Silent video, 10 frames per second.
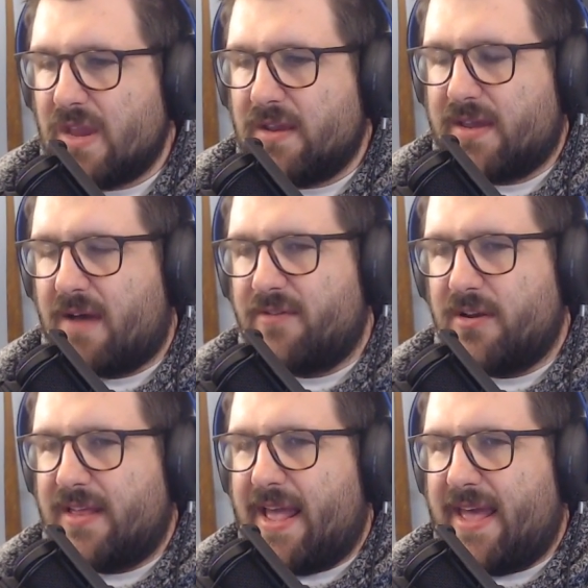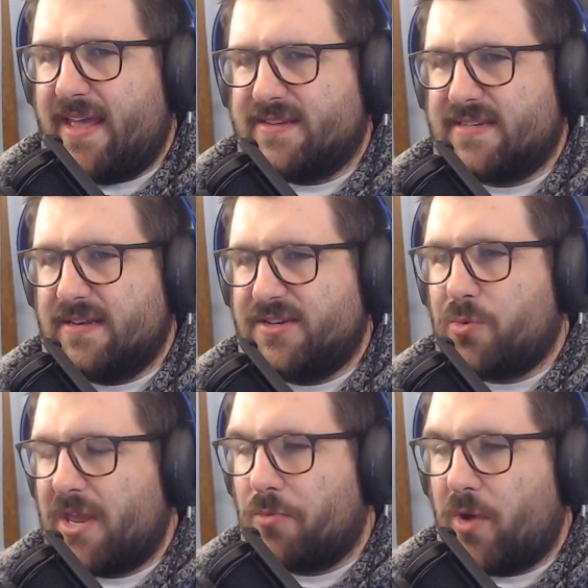cover that has
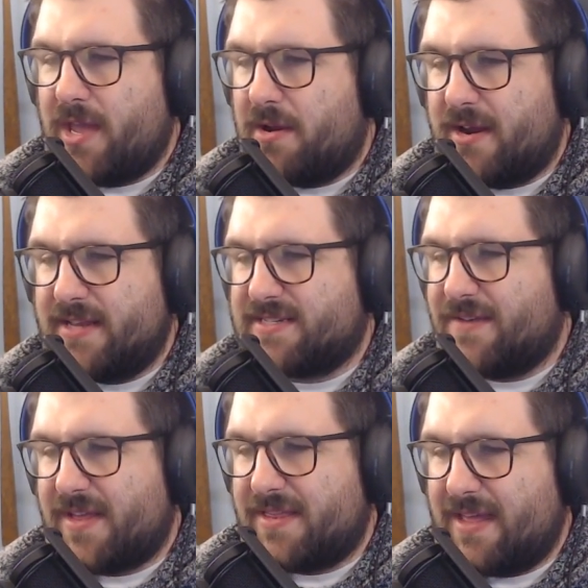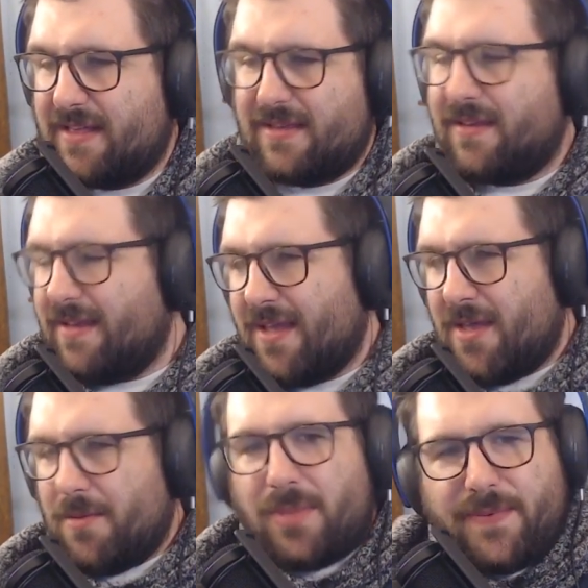Dwayne Wade on it, stuff like that. Like,
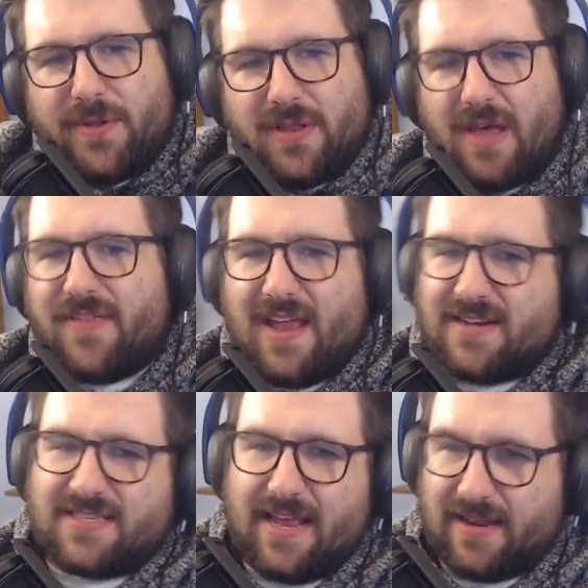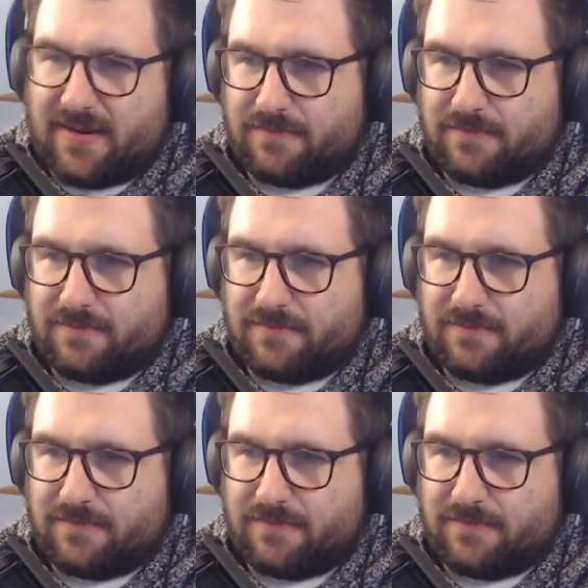people love that aesthetic.